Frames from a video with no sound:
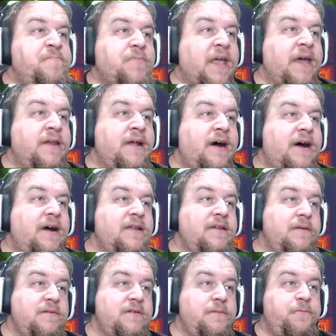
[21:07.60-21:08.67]
And,
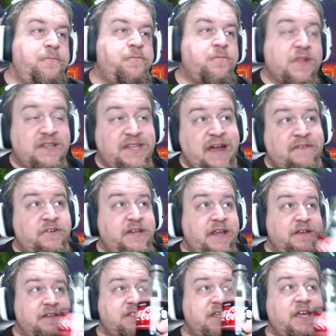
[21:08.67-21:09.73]
Tavern
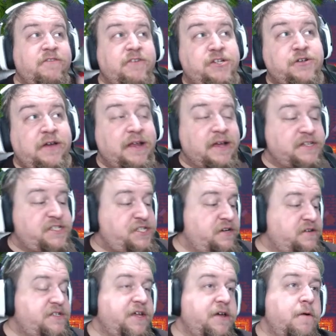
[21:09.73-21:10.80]
Tales, thank you for joining us.
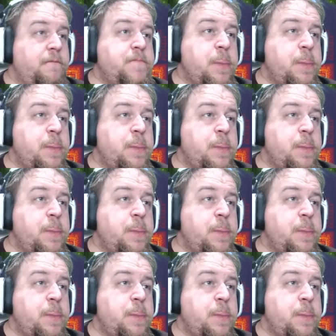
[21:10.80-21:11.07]
Cheers to you.